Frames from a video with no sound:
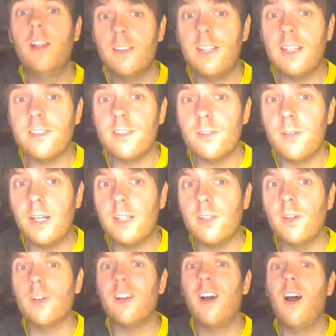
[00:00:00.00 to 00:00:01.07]
that's a
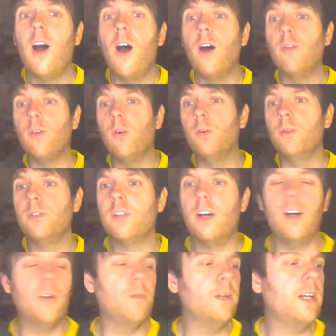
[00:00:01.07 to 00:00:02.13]
record of all
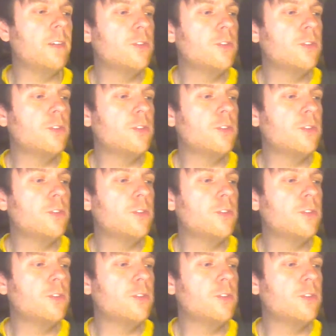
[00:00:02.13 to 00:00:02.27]
time. We have